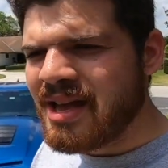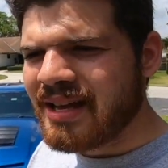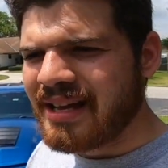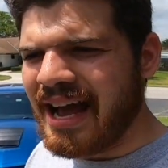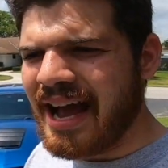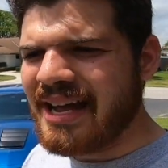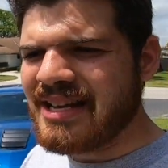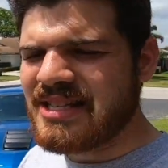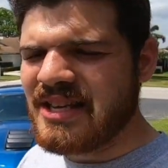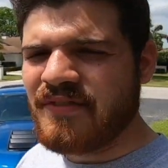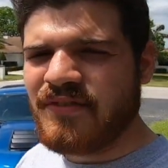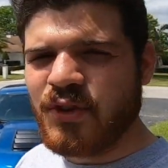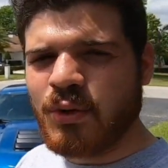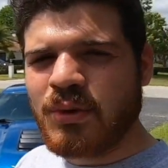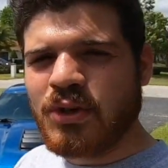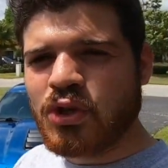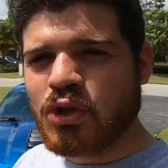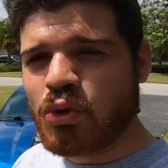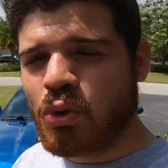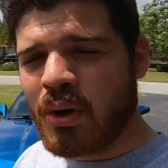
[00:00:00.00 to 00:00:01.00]
Guys, if you
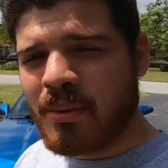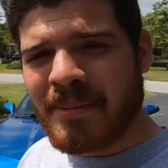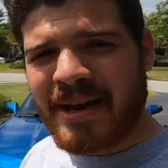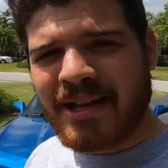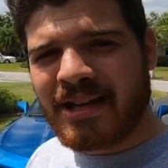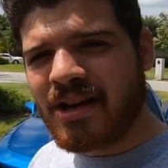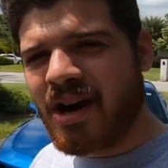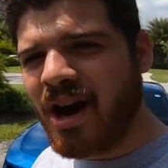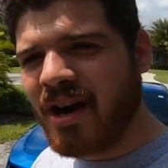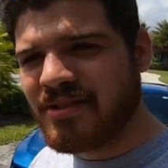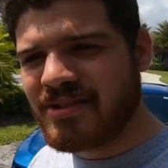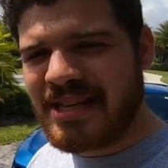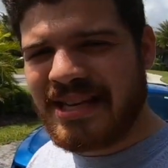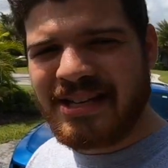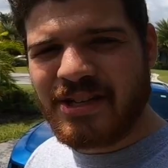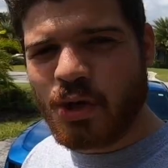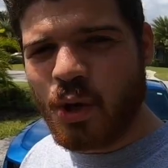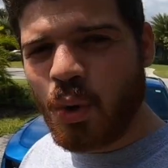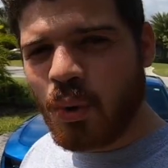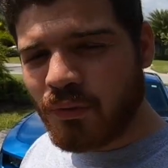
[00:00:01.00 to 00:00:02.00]
enjoy my
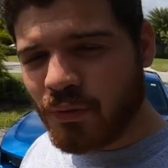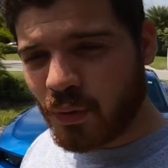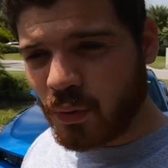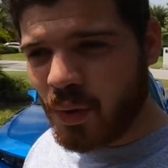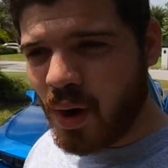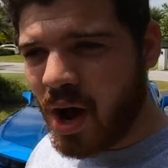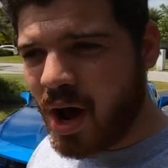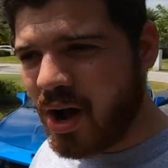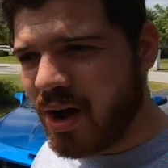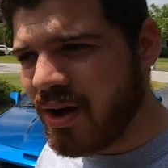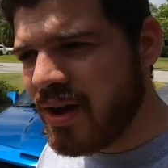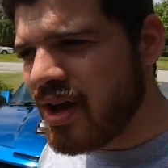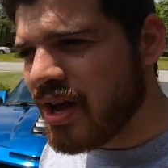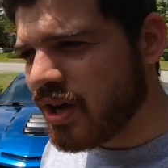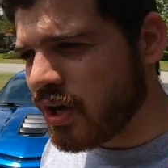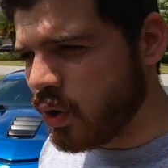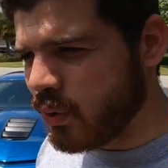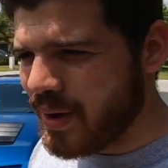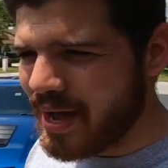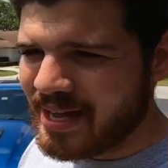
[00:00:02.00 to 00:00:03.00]
content overall,
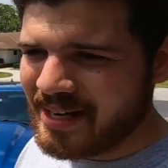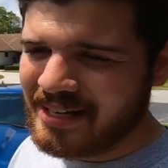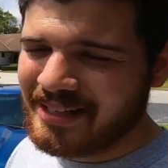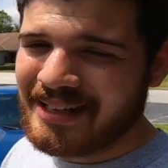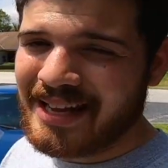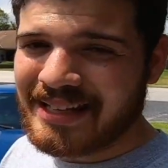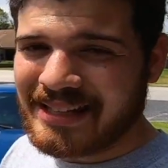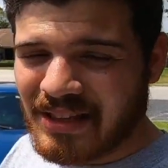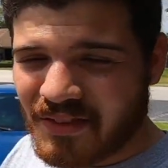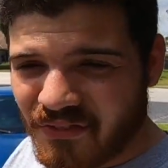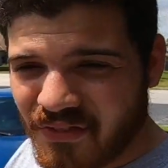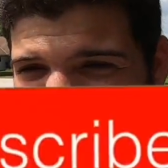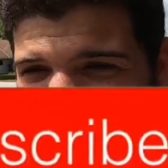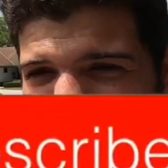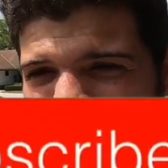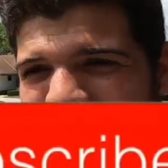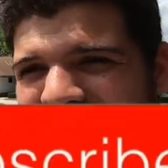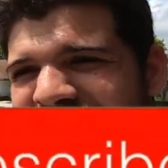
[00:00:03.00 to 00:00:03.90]
go ahead and like the video